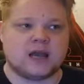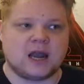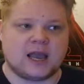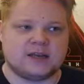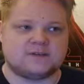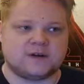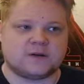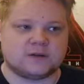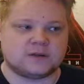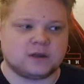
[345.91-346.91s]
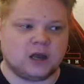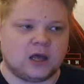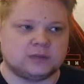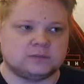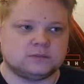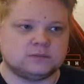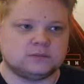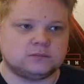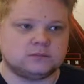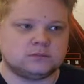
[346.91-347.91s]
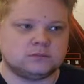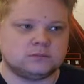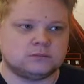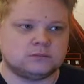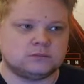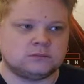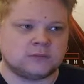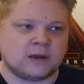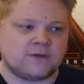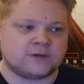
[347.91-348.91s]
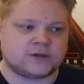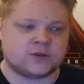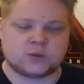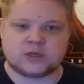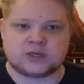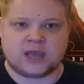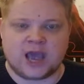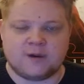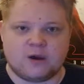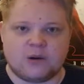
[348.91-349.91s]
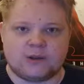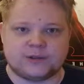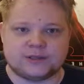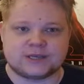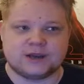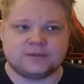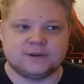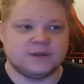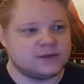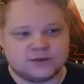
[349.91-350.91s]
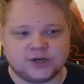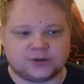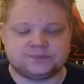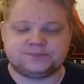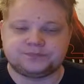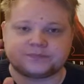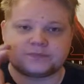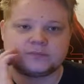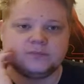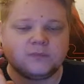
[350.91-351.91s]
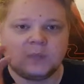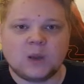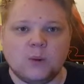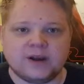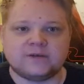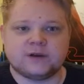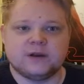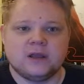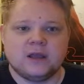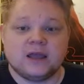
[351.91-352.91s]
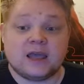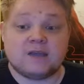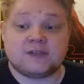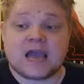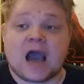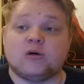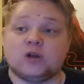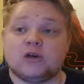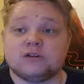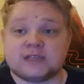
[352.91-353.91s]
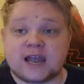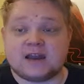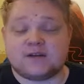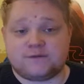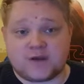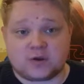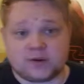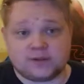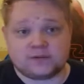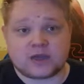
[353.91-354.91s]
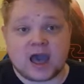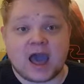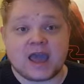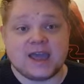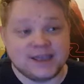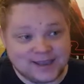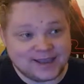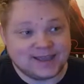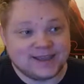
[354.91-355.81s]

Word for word: I like this variant a lot. Now I have to choose which camo I want in this gun. Sure, whatever. If the Outlaw is getting a variant, I...